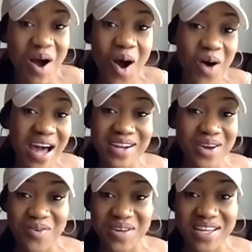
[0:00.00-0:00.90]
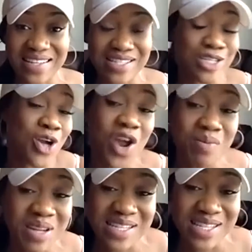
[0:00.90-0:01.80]
All I know is the
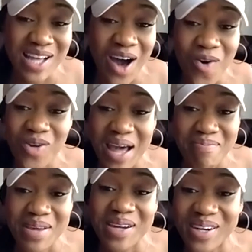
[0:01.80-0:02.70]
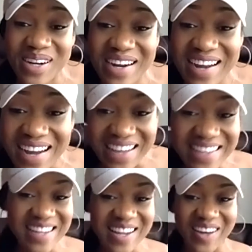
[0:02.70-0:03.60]
tournament is a whole lot bigger,
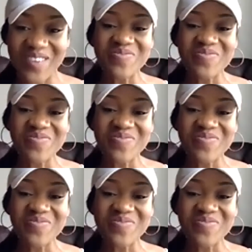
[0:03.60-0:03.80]
you know.